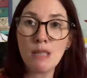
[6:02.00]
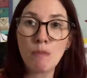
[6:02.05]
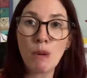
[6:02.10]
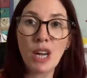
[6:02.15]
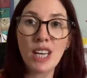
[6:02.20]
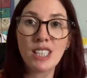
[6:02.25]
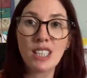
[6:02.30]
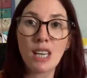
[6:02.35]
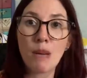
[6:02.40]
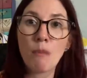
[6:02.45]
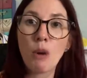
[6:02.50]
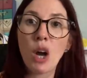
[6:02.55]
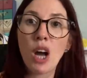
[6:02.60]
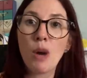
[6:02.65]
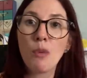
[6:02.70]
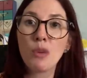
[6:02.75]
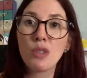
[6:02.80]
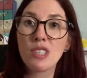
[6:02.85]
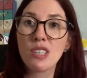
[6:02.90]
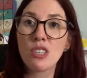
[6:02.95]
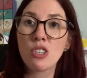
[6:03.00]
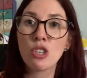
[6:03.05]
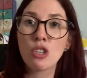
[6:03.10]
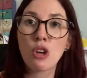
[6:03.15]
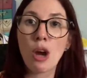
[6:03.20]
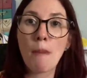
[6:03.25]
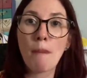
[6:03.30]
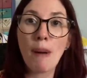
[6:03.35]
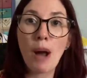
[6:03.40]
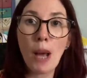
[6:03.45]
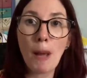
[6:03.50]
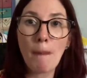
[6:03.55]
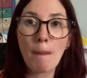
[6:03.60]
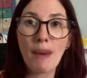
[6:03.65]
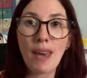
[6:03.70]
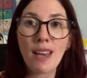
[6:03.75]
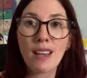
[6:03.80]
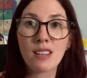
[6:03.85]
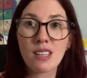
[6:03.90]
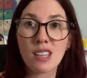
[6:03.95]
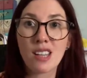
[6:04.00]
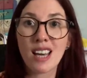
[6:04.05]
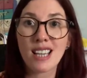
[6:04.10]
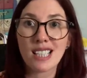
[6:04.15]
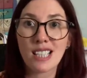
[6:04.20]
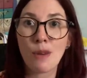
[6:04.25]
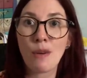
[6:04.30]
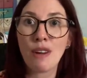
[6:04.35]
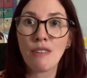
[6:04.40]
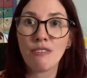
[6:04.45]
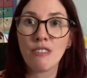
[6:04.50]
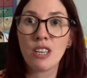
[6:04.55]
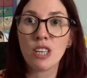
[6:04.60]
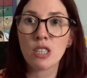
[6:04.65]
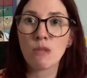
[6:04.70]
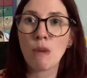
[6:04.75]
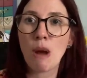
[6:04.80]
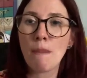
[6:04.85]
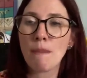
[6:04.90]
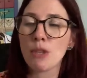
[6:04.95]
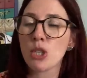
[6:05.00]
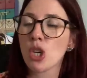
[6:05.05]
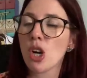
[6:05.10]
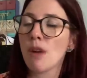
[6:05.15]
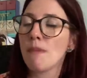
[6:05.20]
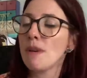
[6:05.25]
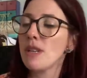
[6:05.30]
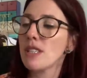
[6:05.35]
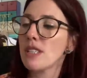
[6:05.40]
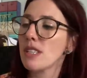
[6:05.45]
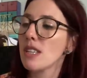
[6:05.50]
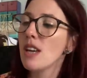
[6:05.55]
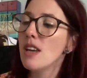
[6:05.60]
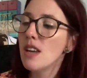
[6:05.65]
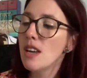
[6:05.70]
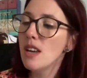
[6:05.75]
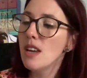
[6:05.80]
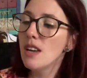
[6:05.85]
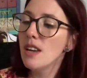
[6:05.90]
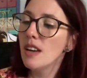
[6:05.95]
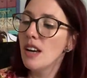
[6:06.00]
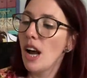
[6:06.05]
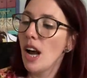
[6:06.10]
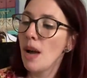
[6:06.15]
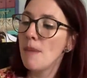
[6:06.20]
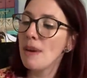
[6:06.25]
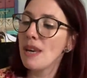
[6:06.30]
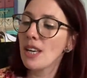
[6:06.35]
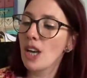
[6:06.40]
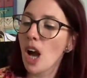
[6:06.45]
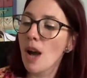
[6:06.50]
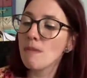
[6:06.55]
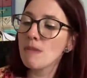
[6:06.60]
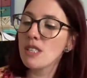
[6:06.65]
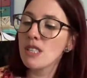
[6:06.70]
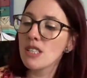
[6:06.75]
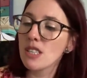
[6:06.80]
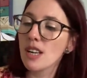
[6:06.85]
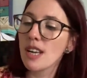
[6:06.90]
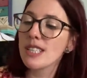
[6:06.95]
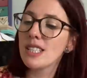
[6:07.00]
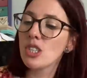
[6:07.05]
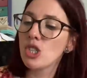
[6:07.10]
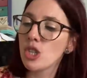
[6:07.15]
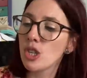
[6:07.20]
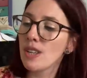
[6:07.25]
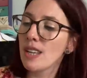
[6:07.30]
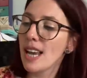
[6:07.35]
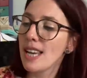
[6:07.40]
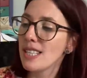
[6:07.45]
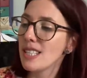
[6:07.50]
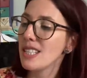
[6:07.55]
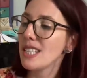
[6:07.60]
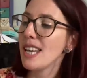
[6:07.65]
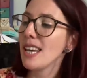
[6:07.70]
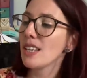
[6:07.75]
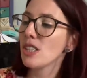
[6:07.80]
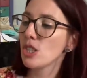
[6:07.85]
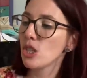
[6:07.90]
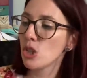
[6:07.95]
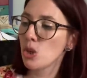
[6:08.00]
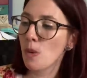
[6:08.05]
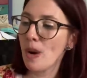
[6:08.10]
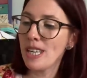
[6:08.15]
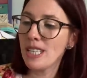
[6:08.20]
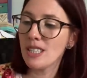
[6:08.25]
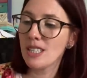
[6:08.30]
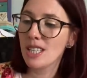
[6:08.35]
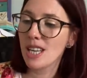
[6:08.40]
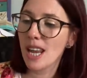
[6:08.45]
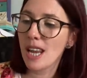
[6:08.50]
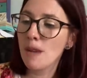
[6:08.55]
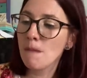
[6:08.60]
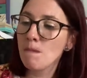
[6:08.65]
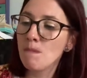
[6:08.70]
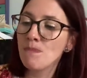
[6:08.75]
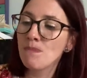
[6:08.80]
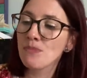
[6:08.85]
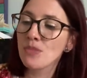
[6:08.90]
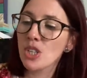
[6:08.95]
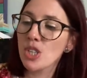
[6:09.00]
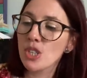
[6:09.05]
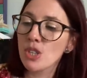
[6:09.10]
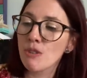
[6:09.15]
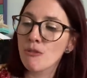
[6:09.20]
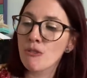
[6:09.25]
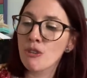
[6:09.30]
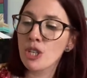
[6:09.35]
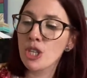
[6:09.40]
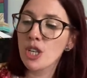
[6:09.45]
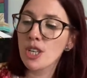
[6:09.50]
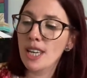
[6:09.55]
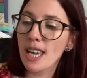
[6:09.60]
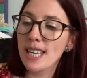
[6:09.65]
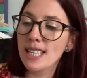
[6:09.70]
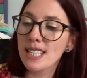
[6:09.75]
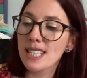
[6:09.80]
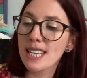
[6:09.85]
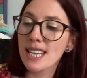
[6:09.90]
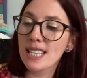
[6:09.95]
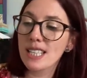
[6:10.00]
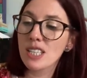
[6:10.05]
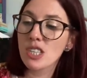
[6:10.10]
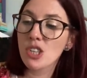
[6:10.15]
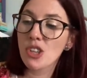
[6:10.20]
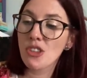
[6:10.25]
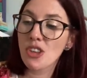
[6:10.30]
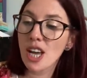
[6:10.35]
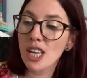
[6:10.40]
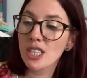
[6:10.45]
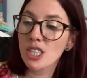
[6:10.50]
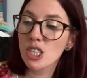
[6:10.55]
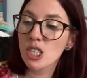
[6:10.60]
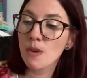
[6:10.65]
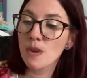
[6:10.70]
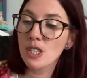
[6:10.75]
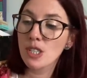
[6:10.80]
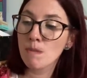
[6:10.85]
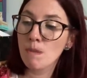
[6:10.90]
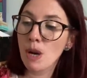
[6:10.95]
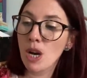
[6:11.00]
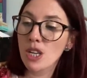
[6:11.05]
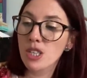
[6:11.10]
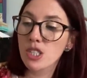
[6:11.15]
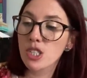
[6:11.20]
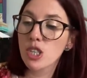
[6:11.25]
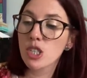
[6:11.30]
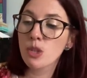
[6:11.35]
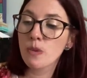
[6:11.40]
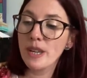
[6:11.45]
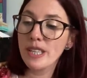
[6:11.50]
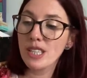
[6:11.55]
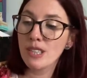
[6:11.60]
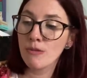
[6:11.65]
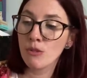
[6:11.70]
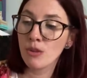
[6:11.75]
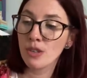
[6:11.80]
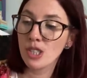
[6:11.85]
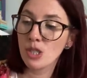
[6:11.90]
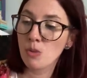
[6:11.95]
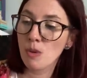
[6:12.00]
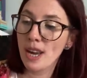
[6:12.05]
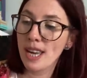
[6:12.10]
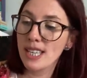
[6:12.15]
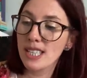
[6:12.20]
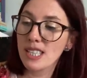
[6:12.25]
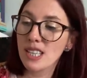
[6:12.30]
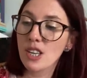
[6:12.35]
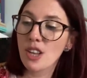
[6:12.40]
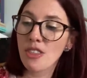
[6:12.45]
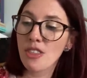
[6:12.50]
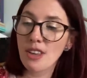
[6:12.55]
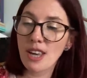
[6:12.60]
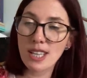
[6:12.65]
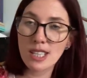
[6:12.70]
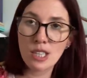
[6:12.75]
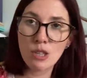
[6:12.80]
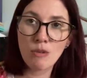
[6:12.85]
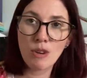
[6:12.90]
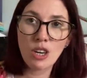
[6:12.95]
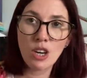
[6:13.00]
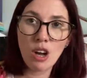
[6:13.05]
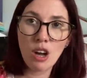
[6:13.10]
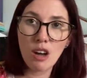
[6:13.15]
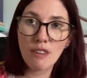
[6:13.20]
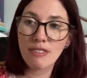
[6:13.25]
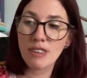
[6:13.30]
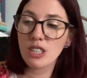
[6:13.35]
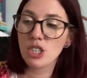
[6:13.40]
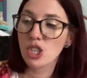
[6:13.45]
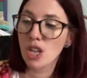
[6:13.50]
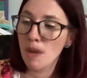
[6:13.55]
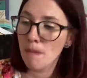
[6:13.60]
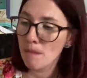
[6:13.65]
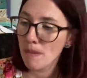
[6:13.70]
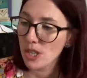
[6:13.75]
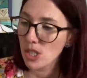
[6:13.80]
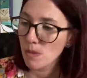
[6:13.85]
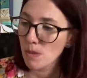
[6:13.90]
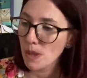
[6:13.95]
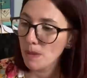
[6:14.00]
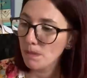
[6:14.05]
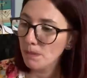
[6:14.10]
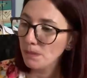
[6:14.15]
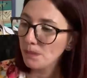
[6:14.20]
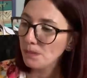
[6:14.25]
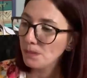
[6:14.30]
binding, but I wanted to try piping, so that's how I finished my pyjamas. It comes in sizes UK 6 to 20. So for a UK 6 is a 32-inch bust, 24-inch waist and a 33.5-inch hip measurement.